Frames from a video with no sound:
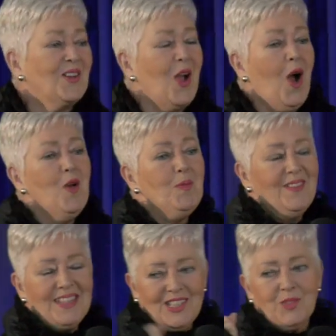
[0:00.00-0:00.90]
or you
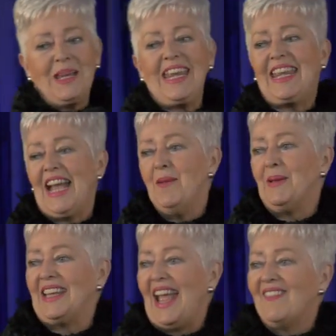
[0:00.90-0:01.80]
open the sweetie
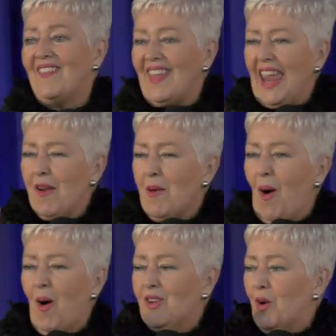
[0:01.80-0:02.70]
cupboard and there
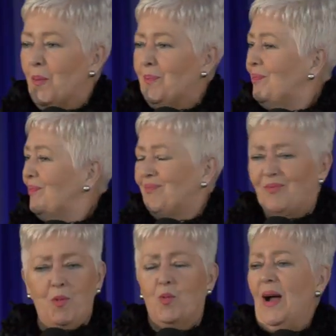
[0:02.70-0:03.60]
are your
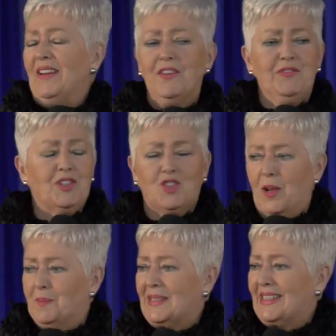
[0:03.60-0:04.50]
wonderful
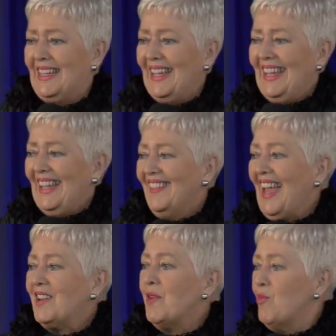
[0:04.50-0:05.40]
chips
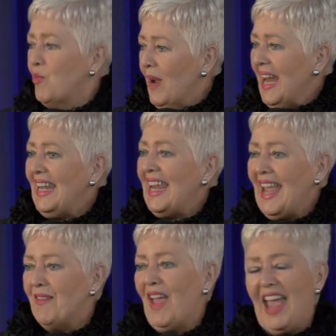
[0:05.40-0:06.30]
that you
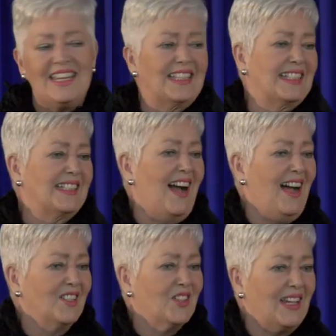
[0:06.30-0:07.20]
really have had a
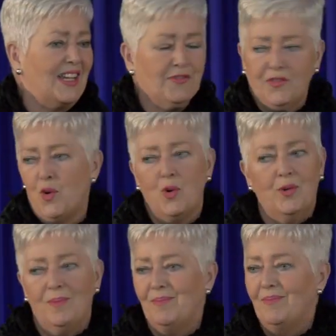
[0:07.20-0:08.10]
desire to eat
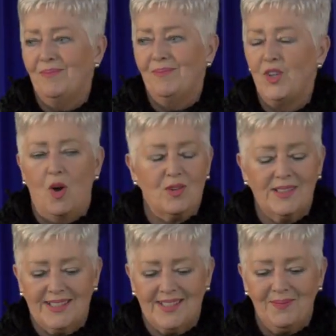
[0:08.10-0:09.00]
for
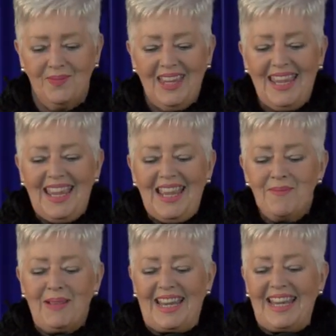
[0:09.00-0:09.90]
yongs.
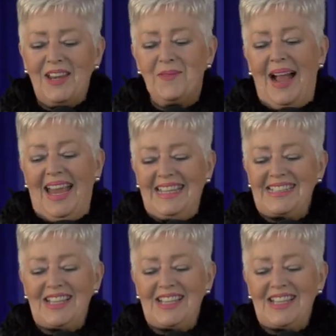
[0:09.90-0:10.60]
But anyway,